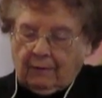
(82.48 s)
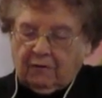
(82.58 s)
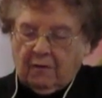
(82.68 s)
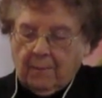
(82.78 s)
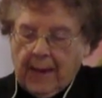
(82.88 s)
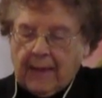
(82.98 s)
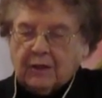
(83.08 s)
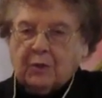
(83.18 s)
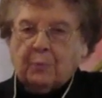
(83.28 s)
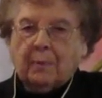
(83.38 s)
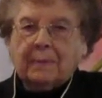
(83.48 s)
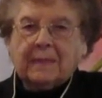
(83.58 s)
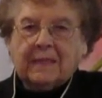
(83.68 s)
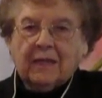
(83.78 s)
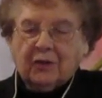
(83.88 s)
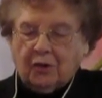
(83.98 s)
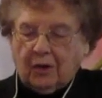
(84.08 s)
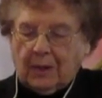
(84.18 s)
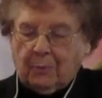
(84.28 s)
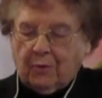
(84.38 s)
for man to
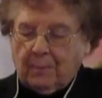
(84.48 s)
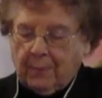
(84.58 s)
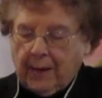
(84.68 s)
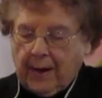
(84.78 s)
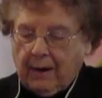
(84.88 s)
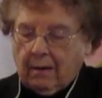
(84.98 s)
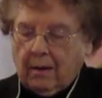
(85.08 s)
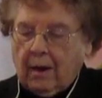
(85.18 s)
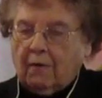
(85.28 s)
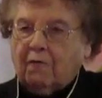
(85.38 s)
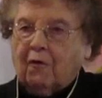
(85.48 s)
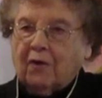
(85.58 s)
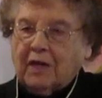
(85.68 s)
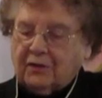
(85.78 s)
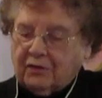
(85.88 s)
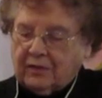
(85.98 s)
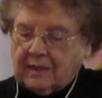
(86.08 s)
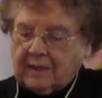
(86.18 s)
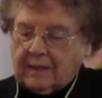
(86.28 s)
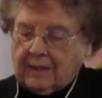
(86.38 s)
particularly prepare for
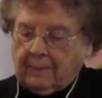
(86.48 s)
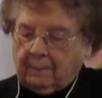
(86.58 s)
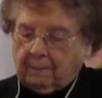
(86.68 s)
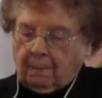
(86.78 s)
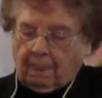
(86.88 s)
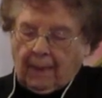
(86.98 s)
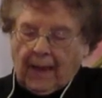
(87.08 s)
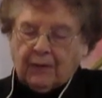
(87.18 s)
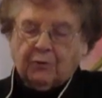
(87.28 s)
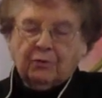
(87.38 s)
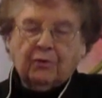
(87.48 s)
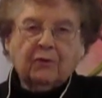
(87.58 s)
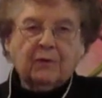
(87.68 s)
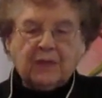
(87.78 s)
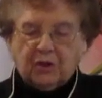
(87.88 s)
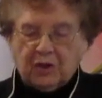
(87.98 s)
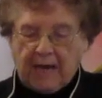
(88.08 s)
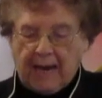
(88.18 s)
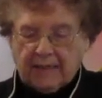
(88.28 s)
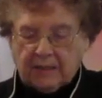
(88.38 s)
eternity. And true
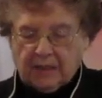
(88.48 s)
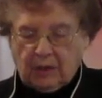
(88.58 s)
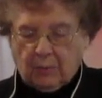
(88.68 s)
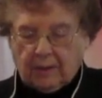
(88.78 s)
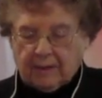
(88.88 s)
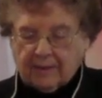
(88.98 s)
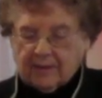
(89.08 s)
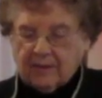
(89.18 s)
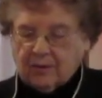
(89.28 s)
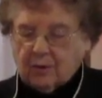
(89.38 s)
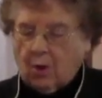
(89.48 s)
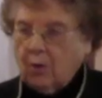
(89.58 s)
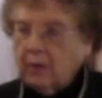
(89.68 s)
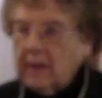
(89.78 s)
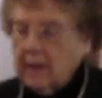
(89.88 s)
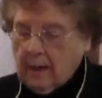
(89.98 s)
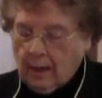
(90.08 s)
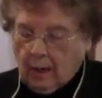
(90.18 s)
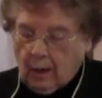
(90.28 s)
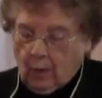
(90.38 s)
Christianity will exist only
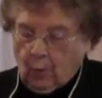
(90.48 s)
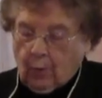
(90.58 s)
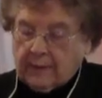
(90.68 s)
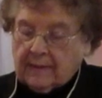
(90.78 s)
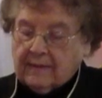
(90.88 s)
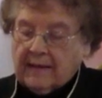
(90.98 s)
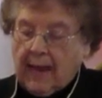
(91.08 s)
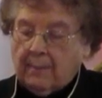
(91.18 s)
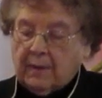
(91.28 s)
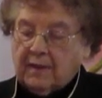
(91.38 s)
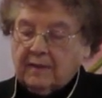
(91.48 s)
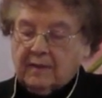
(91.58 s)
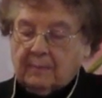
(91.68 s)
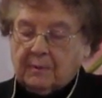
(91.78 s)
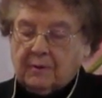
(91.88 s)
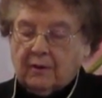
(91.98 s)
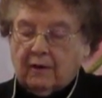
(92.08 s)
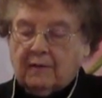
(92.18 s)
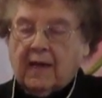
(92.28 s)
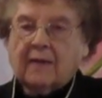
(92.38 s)
when the Sabbath is
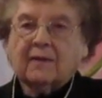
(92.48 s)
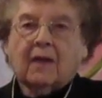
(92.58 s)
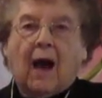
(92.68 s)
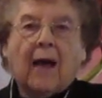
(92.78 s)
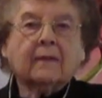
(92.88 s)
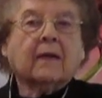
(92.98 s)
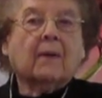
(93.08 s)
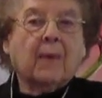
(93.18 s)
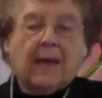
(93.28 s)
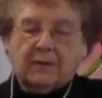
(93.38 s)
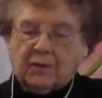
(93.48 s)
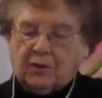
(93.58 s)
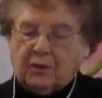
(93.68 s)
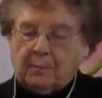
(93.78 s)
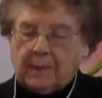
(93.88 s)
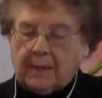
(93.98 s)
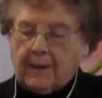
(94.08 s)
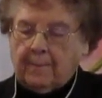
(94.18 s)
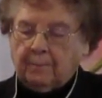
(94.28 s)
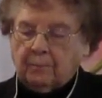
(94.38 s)
observed as God commands it to
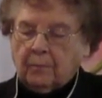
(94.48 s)
be.